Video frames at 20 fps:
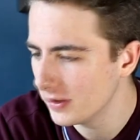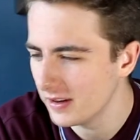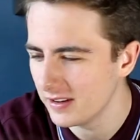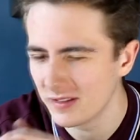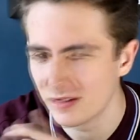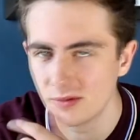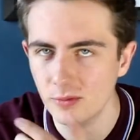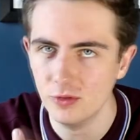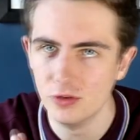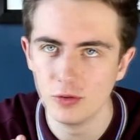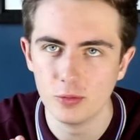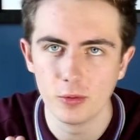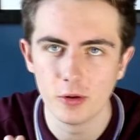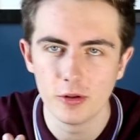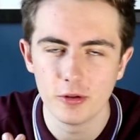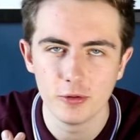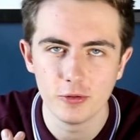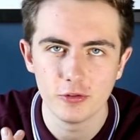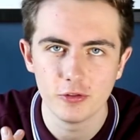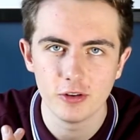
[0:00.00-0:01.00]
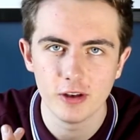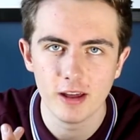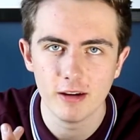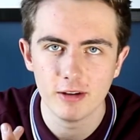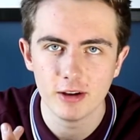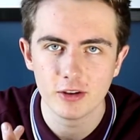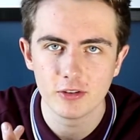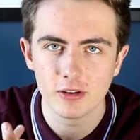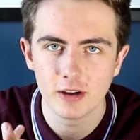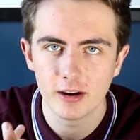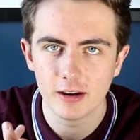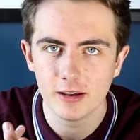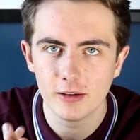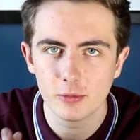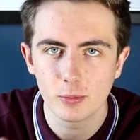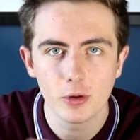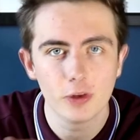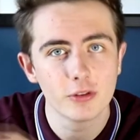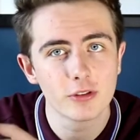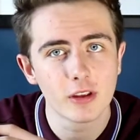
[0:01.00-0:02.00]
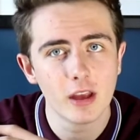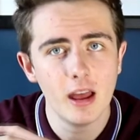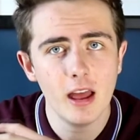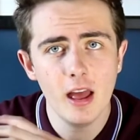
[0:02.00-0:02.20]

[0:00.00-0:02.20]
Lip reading: It's just one of those generic Chinese ones.